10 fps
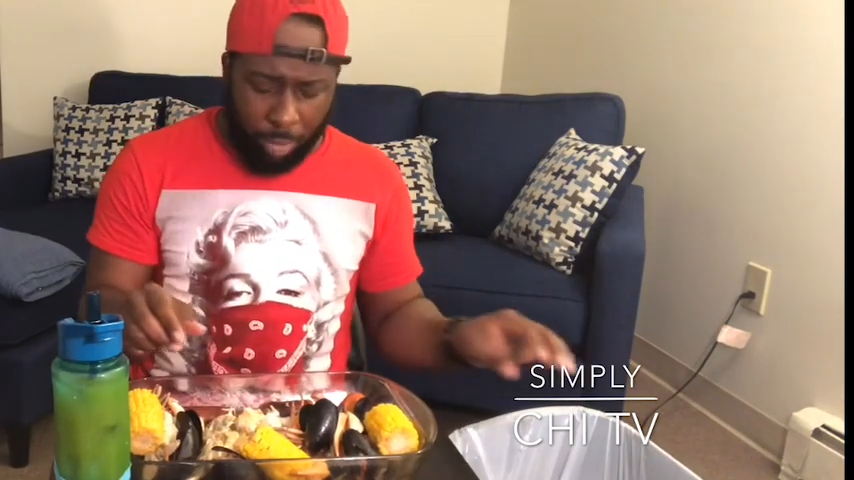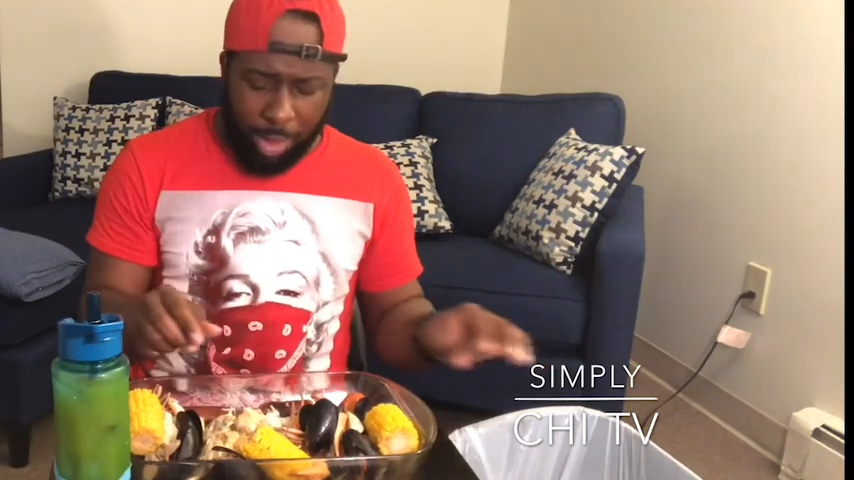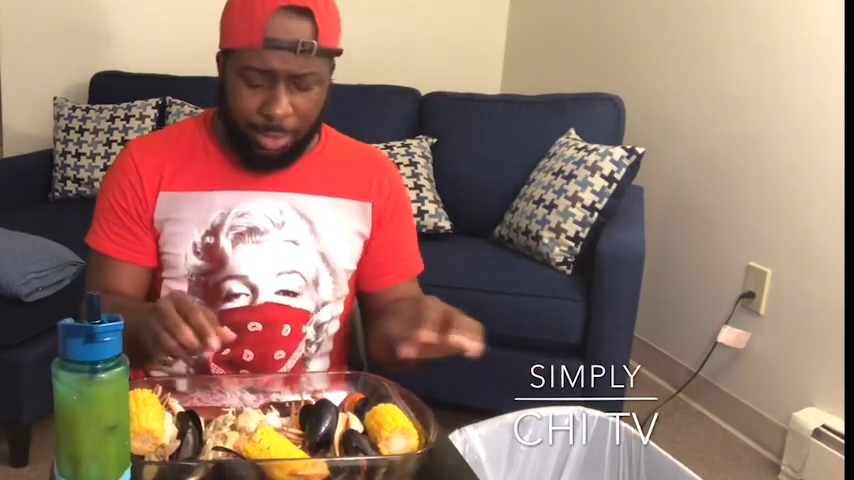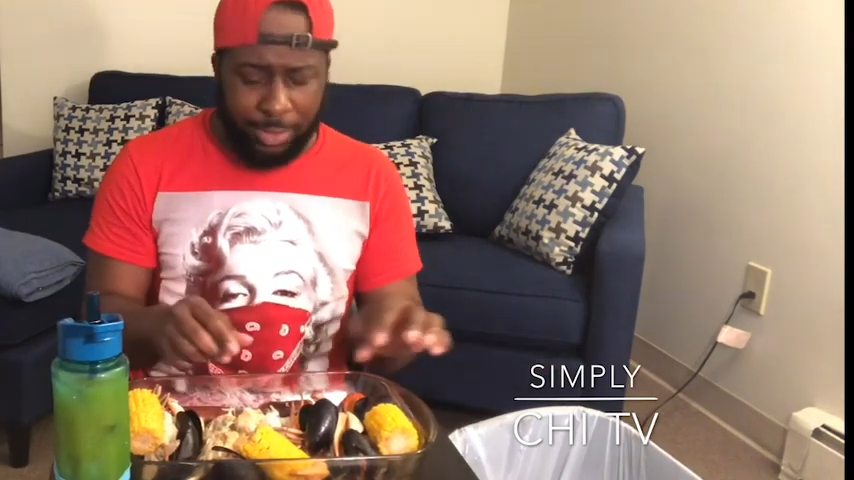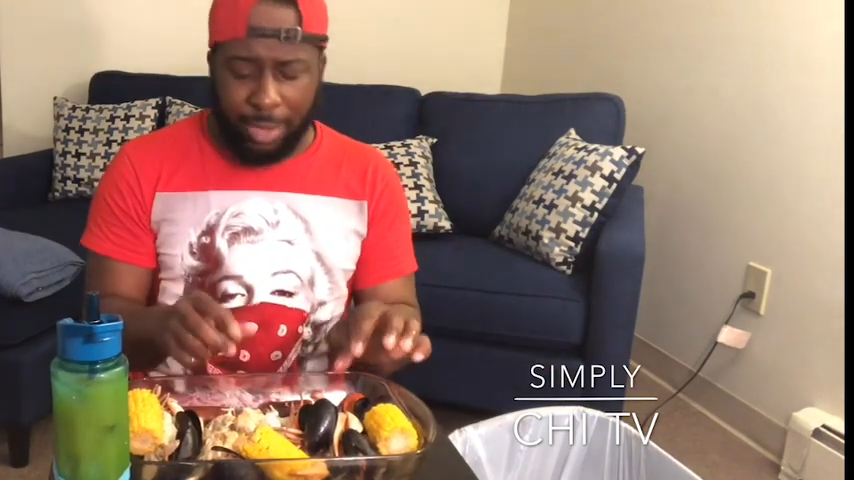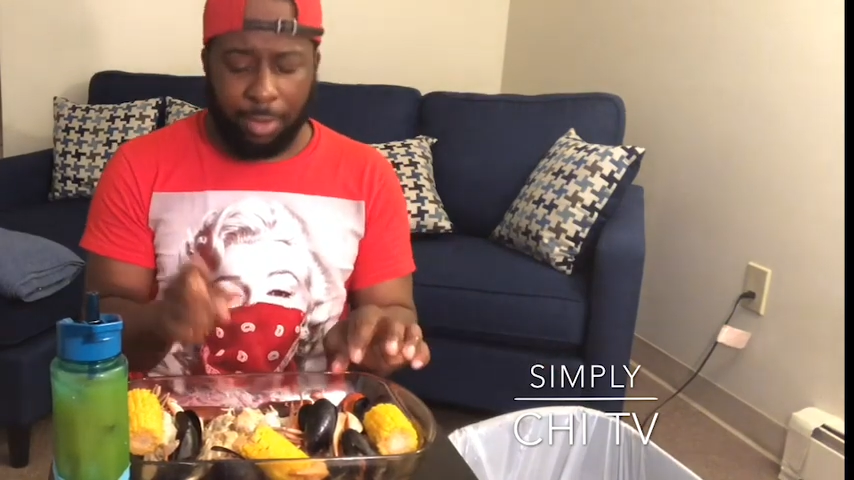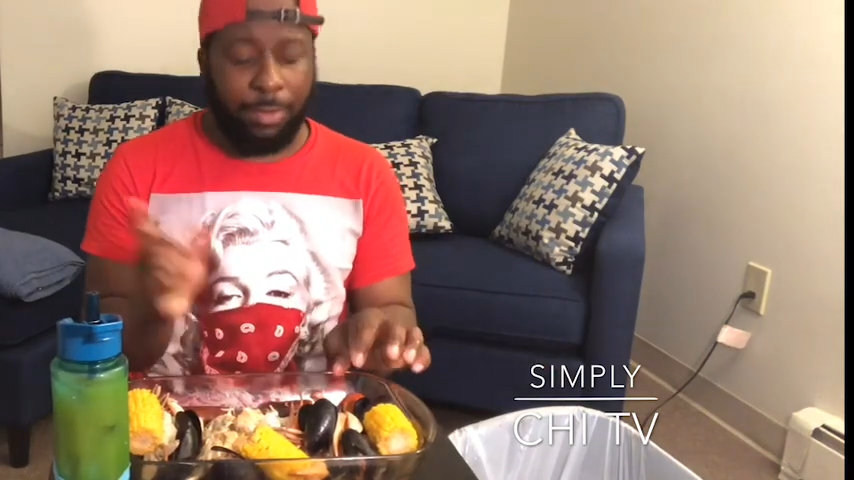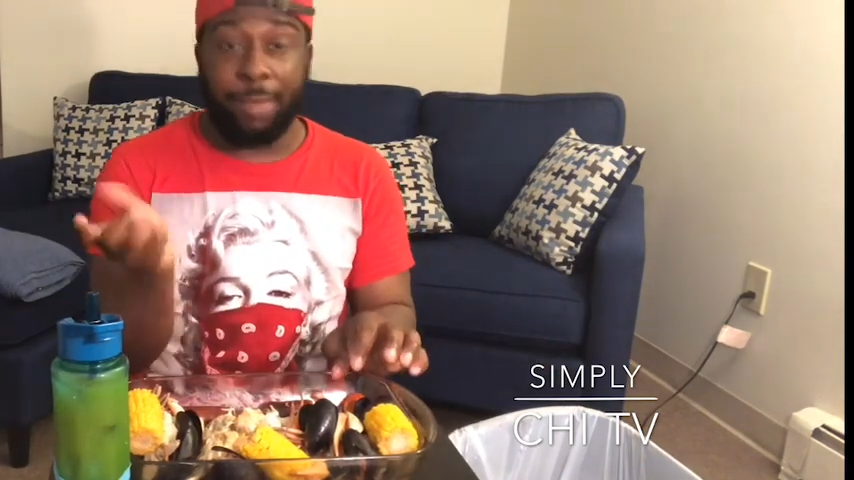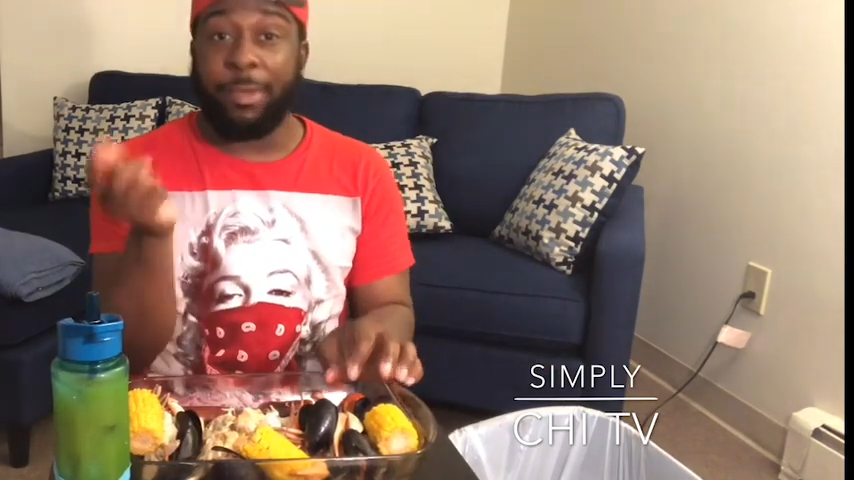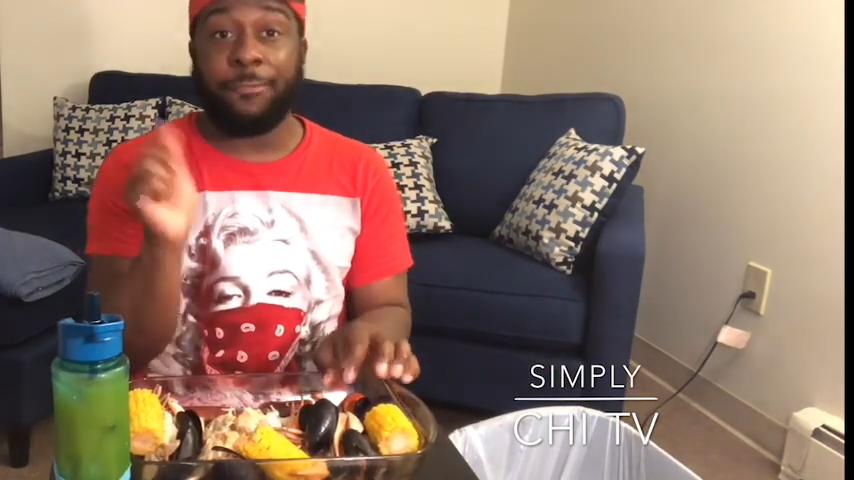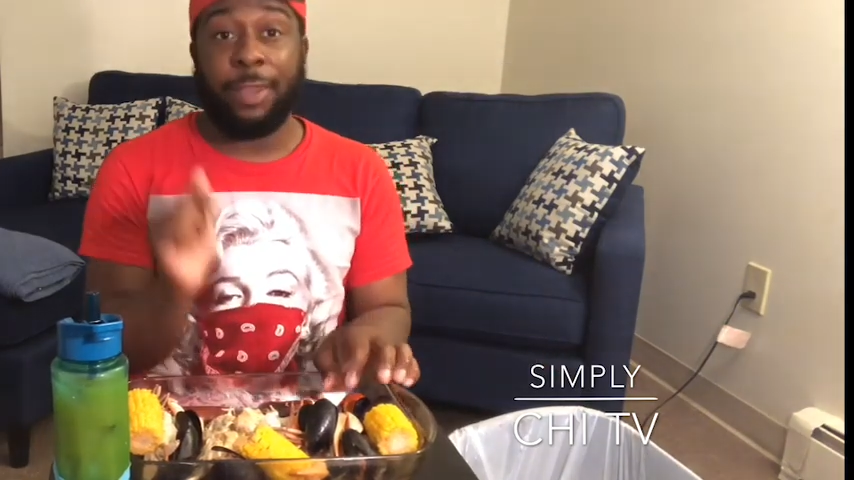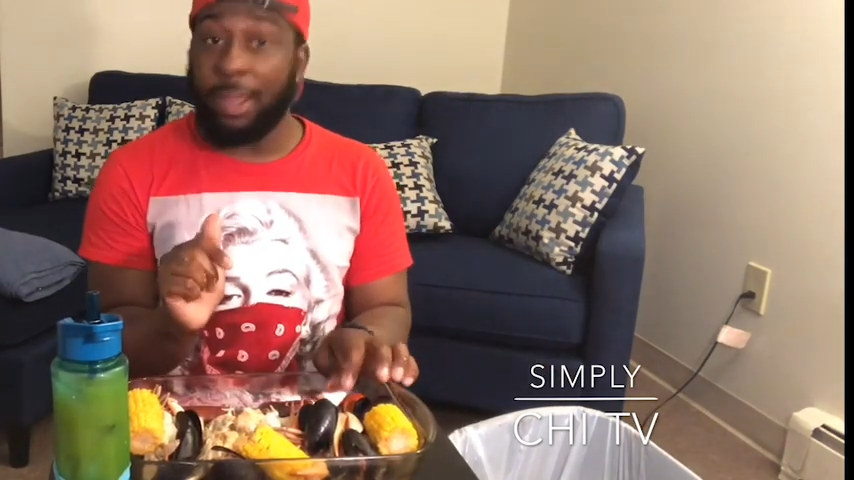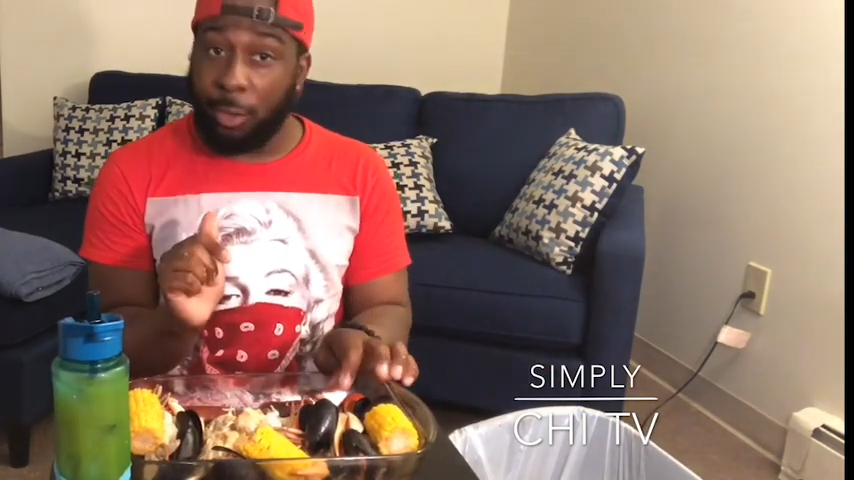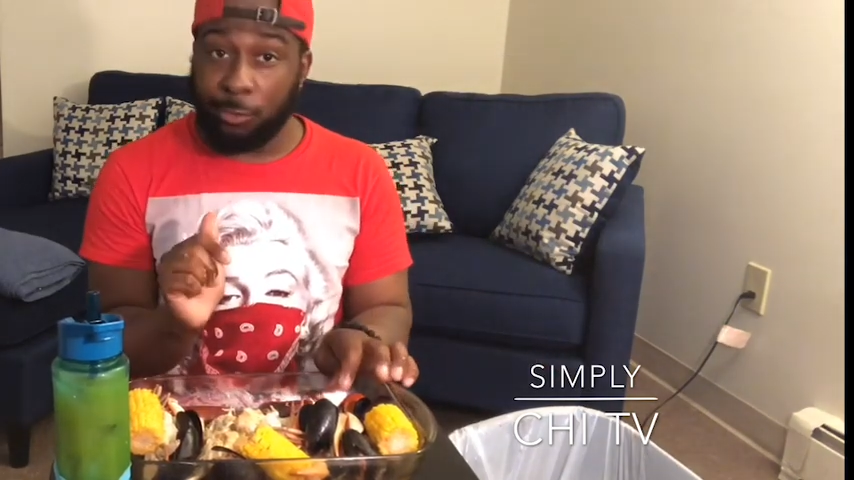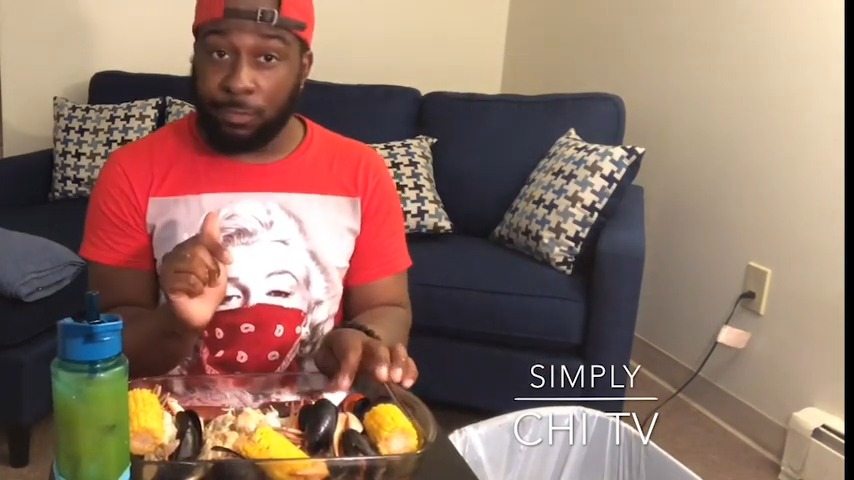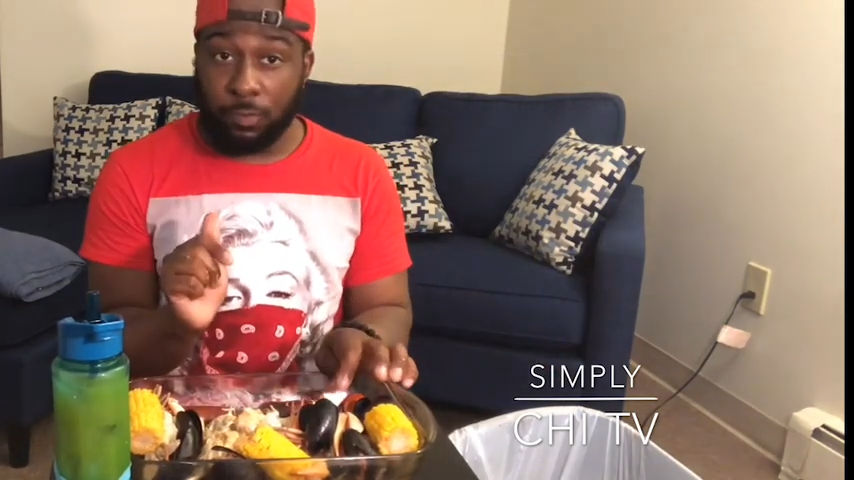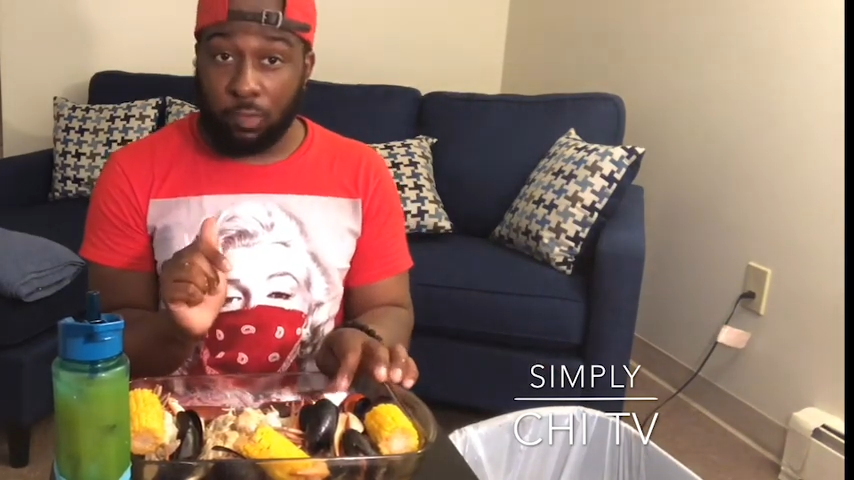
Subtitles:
And you're not going to make me feel